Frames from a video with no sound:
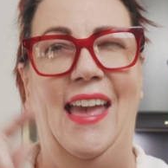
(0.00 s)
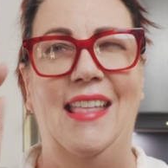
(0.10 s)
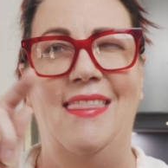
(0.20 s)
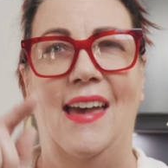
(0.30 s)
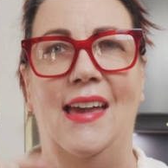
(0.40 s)

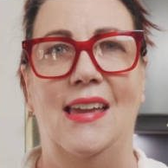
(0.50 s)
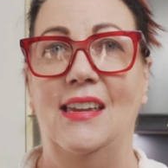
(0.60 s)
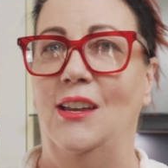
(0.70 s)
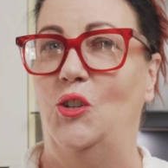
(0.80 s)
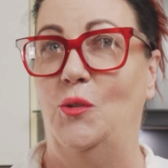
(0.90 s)
and
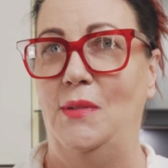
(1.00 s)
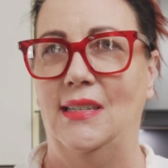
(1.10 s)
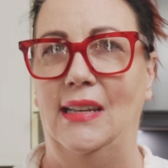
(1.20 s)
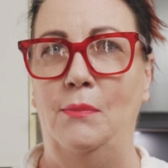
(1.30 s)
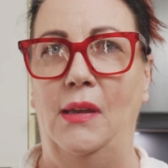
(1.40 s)
they should be
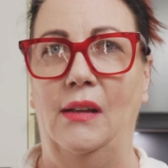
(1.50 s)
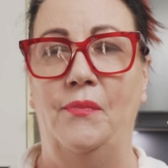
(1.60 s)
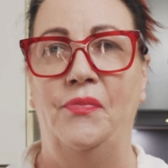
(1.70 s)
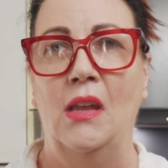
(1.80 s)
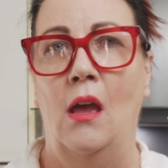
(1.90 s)
sleeping.
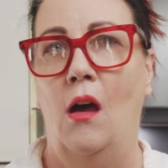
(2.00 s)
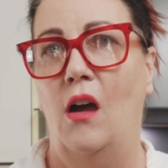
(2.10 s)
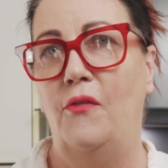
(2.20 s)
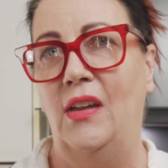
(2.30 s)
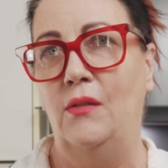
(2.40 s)

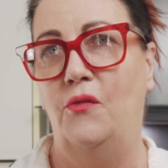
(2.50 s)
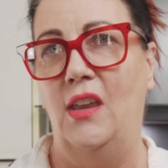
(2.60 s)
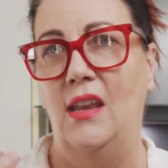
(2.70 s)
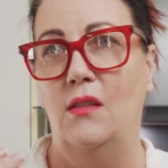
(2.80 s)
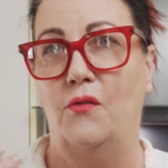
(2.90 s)
I found
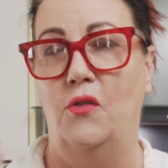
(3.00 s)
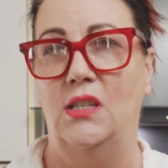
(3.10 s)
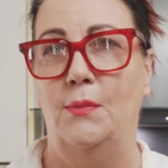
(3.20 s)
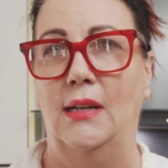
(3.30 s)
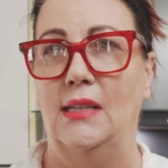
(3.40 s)
feeding the
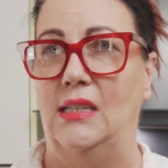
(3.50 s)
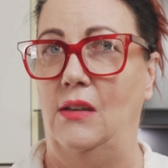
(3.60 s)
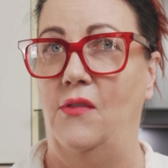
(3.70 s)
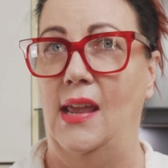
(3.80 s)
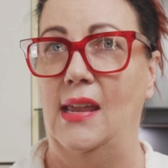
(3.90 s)
first meal at
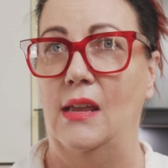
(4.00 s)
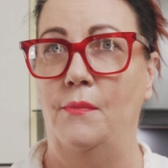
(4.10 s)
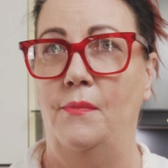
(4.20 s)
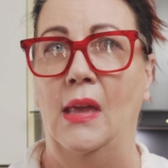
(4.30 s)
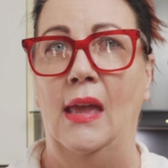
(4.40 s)

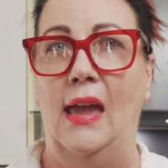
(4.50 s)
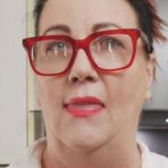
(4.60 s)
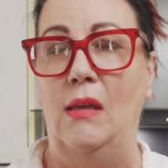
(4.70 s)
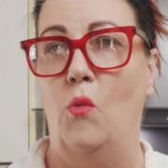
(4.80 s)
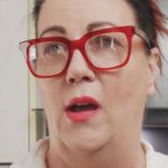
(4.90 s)
7am
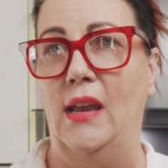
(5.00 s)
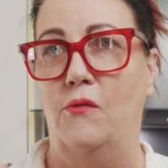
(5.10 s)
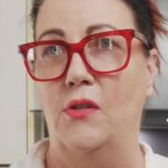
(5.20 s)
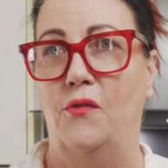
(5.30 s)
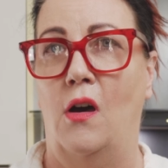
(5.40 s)
and then one
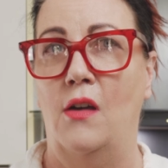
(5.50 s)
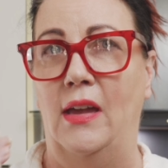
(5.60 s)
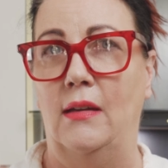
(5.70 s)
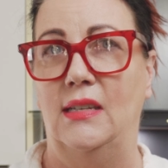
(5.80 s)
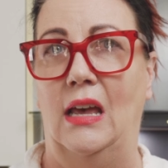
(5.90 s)
every five
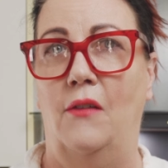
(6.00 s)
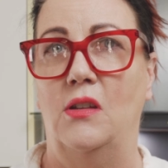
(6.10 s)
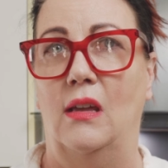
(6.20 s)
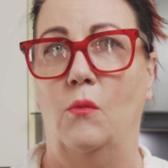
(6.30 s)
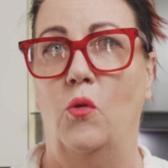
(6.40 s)
hours
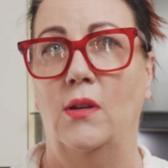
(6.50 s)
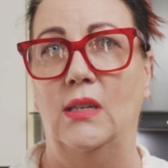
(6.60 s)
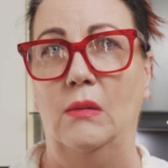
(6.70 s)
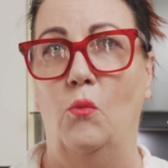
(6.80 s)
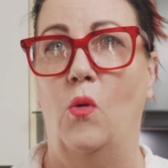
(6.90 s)
after that
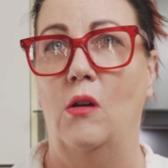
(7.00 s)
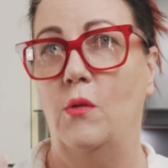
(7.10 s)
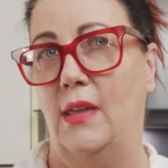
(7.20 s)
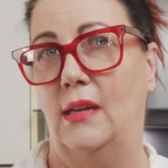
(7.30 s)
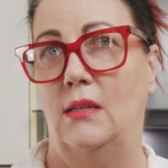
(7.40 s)
works in well
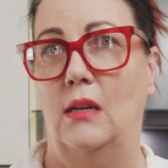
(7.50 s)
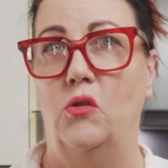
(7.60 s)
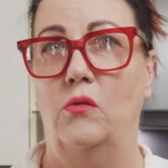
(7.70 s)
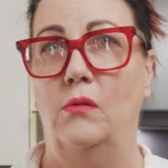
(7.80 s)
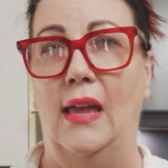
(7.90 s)
with our
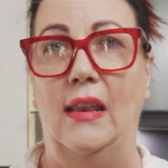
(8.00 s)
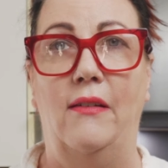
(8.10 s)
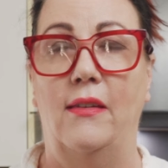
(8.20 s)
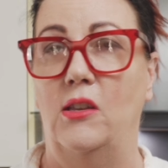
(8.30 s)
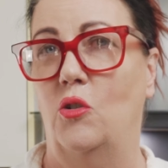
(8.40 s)
schedule and
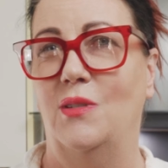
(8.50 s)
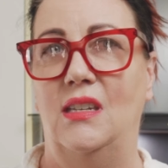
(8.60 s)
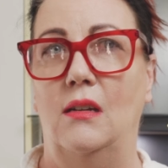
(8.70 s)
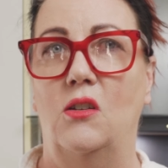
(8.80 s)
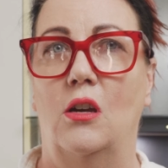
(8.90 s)
our other dog's
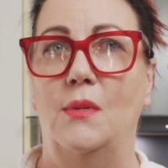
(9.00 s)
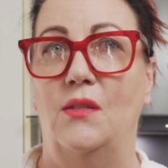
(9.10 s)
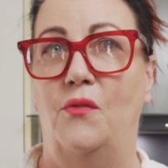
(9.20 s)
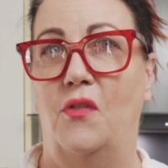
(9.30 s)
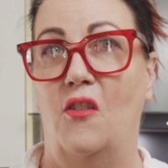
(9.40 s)
dinner time is
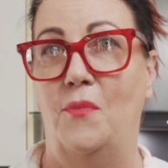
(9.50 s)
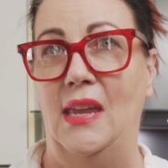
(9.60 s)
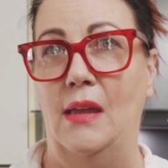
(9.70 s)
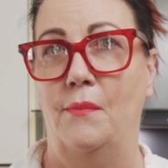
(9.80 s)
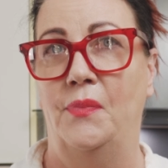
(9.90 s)
at
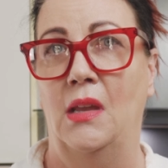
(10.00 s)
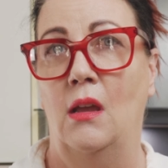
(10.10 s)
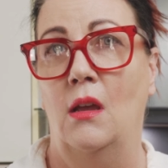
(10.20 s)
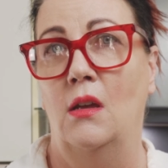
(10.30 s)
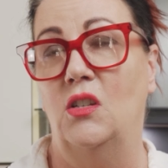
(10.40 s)
5pm.
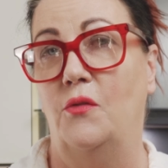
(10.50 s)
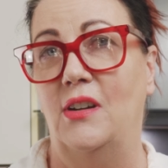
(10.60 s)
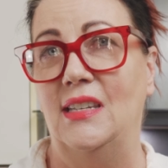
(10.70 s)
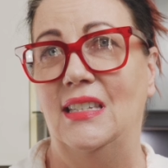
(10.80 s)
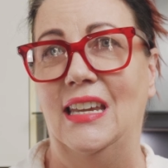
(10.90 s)
So for
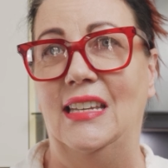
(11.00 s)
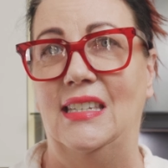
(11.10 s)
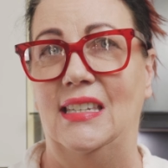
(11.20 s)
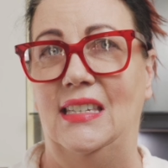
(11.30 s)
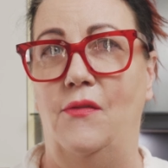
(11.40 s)
us,
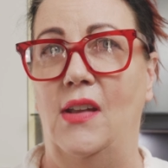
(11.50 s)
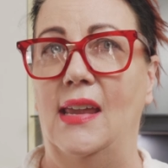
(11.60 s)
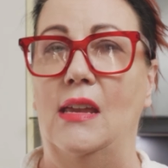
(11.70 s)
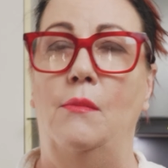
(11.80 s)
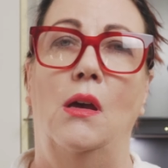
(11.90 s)
it's
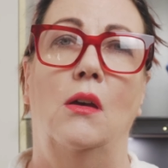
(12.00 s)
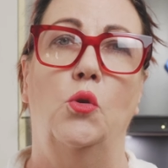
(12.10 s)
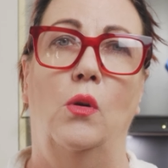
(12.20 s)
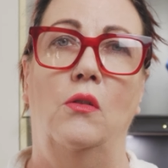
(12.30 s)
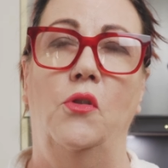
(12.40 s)
7am,
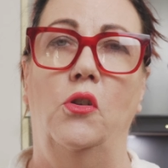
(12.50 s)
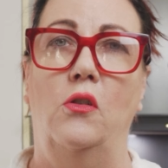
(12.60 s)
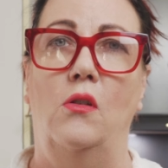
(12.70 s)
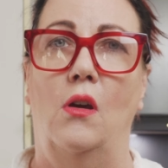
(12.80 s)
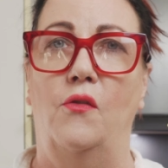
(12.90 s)
12
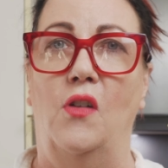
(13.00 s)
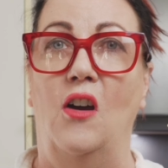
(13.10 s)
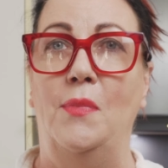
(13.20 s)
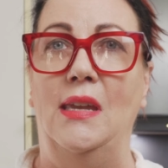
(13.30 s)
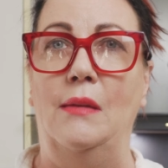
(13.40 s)
noon,
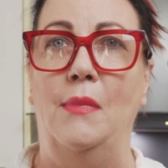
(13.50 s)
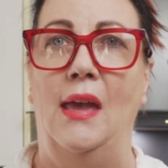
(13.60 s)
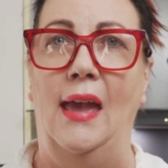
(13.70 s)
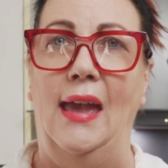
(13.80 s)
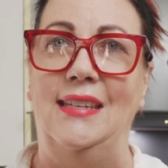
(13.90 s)
5pm
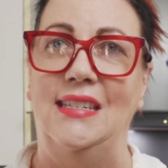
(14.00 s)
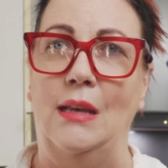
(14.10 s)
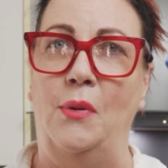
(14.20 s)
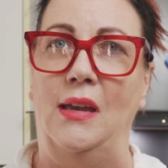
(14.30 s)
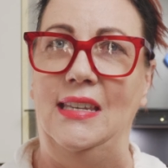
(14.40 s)
and
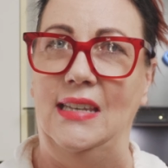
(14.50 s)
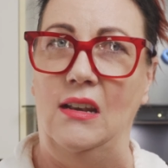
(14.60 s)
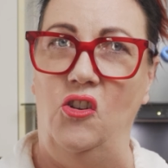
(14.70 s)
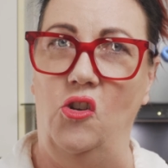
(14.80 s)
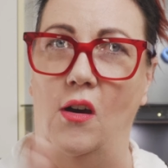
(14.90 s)
supper is at
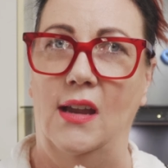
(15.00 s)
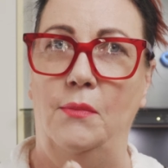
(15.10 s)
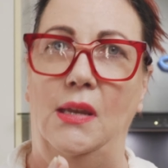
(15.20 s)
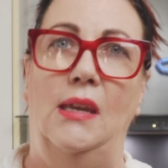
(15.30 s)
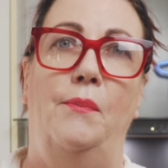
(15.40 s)

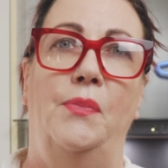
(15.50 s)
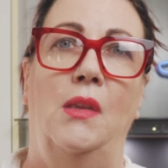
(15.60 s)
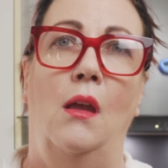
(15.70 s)
9pm.